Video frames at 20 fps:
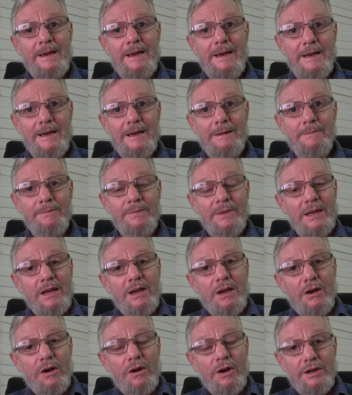
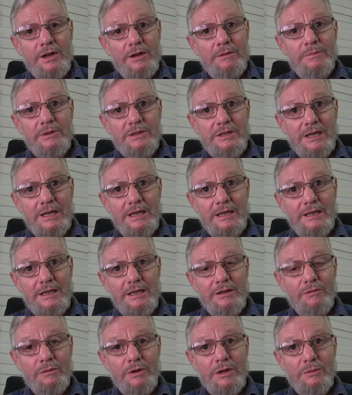I don't
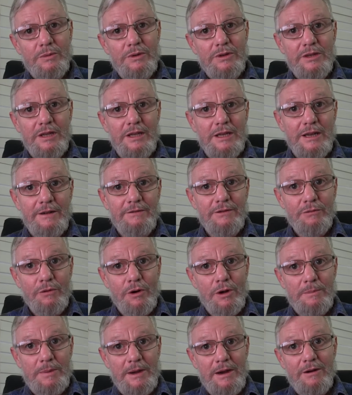particularly agree with the
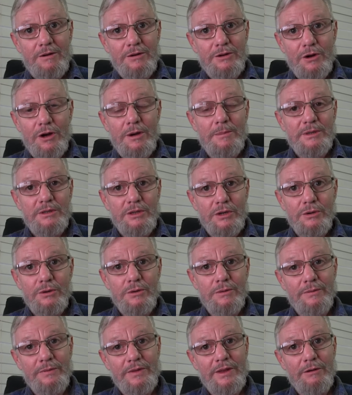left-right paradigm at
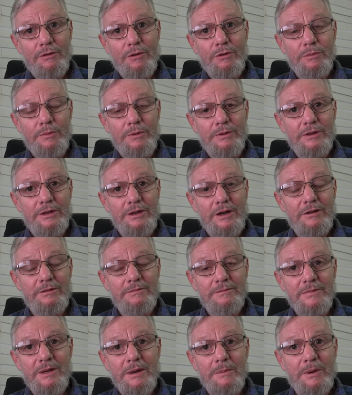all. They're all, you
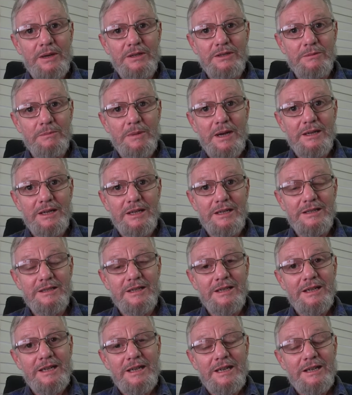know, a bunch of
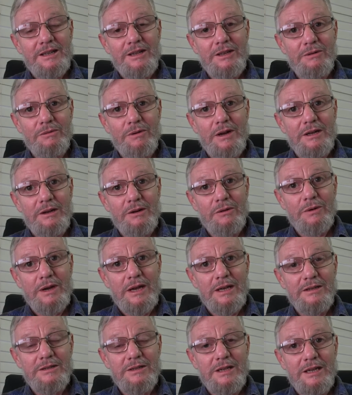monkeys that are running
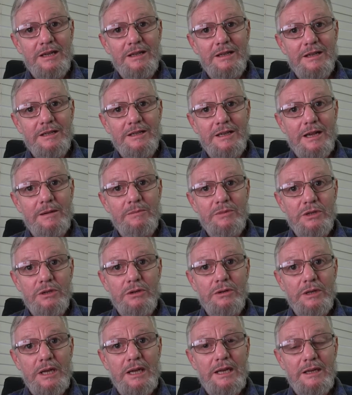around singing the same
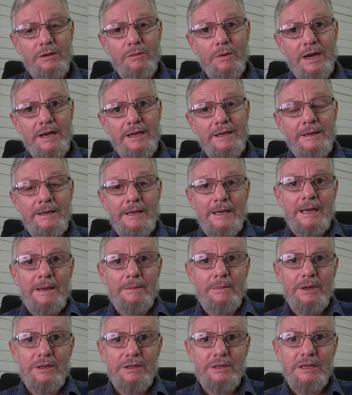tune anyway.
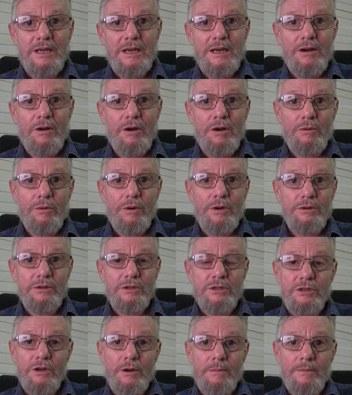But I
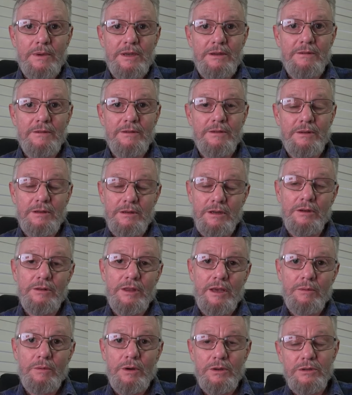won't stop me, you know,
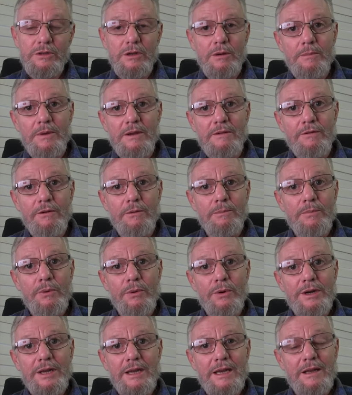that won't stop me from
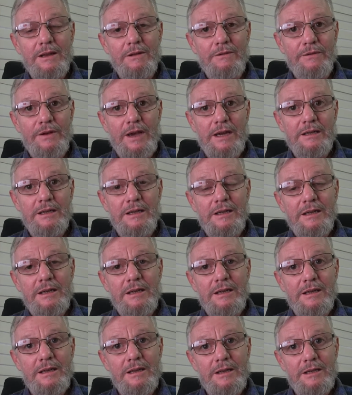pointing out the fact
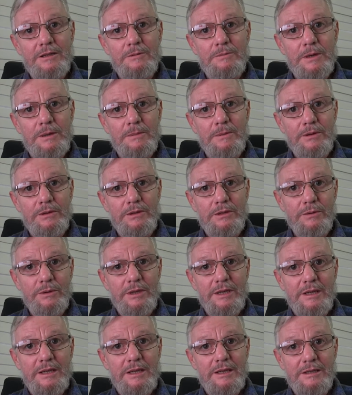that these people are
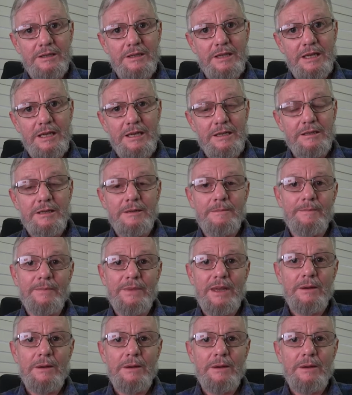doing these things.